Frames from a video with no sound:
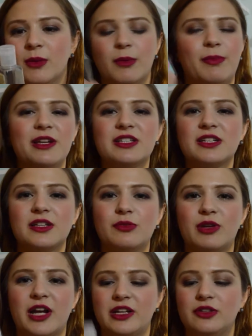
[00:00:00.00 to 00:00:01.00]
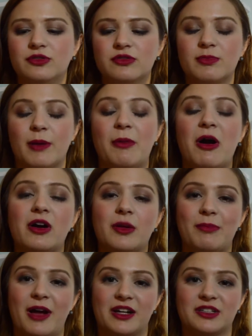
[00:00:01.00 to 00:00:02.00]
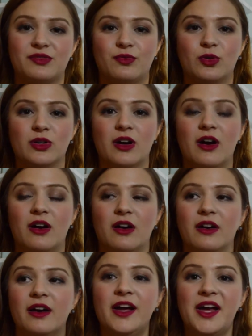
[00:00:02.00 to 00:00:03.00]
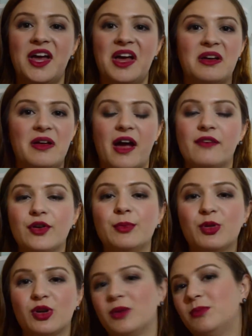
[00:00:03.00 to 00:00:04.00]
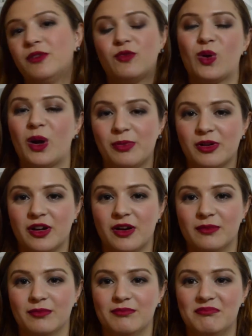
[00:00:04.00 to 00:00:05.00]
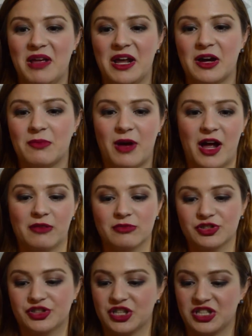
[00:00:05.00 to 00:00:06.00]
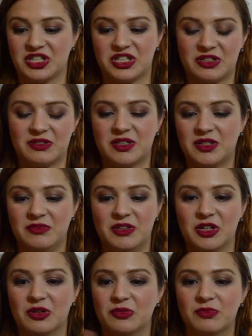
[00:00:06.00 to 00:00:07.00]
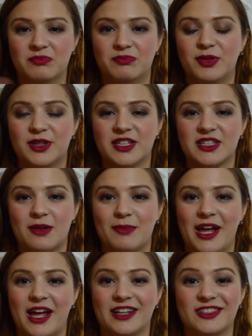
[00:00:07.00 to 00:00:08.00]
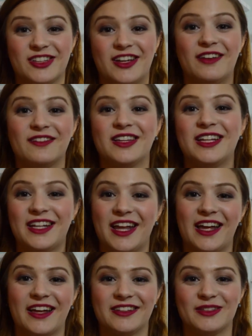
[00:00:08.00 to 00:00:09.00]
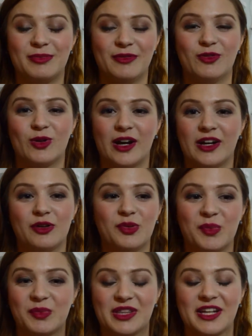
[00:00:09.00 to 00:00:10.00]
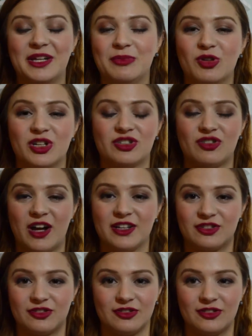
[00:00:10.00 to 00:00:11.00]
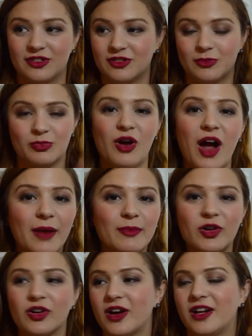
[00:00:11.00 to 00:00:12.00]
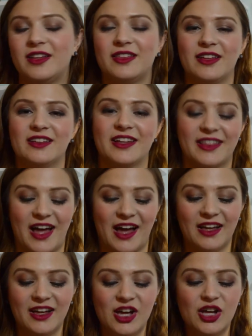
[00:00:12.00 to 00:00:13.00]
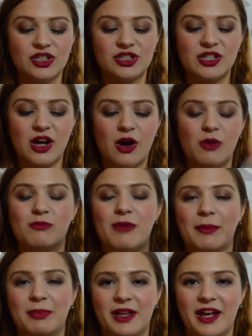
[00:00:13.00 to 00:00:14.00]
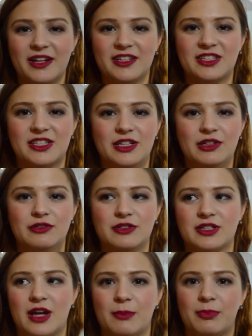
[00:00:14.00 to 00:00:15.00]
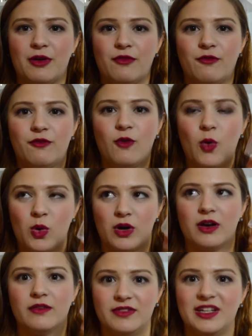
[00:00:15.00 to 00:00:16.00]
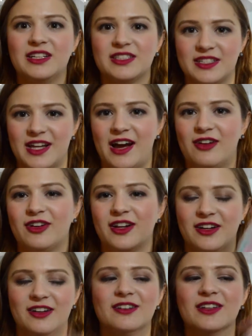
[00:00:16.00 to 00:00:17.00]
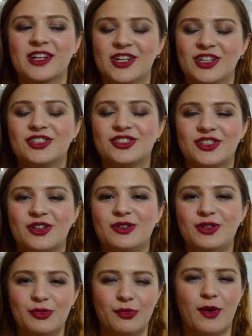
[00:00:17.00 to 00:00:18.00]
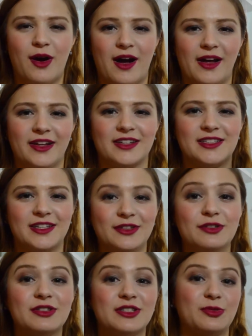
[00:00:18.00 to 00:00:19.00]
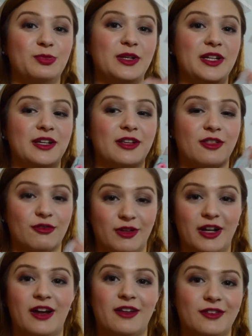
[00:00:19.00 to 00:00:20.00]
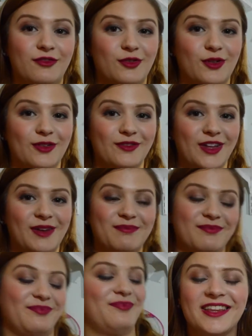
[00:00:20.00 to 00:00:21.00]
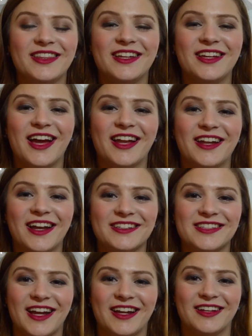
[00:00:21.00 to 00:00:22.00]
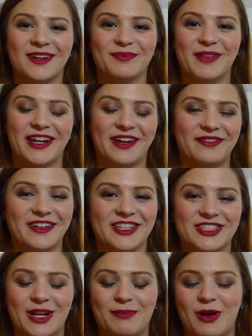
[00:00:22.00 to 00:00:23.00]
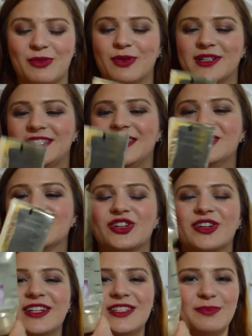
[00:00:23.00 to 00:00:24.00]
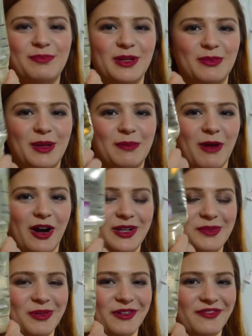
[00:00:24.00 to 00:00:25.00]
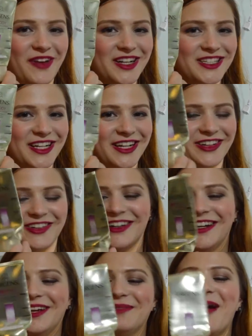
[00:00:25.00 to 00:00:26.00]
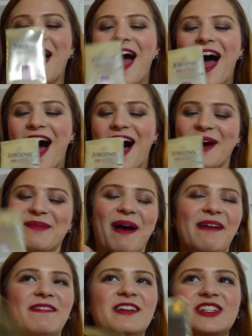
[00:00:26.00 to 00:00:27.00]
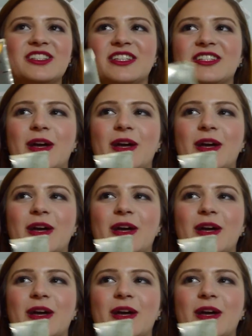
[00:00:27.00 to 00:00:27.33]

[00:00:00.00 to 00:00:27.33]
but basically what I use my Pocket Bacs for are every morning before I put on makeup I will just you know put this on my hands so that I have clean hands before I go in with any moisturizer or primer or anything like that so my plan is to use up four of these now and I'll show you why because it used to be three out of the four of them the next item that I finished up was the Jergens BB Body Perfecting Cream. Um, I finished this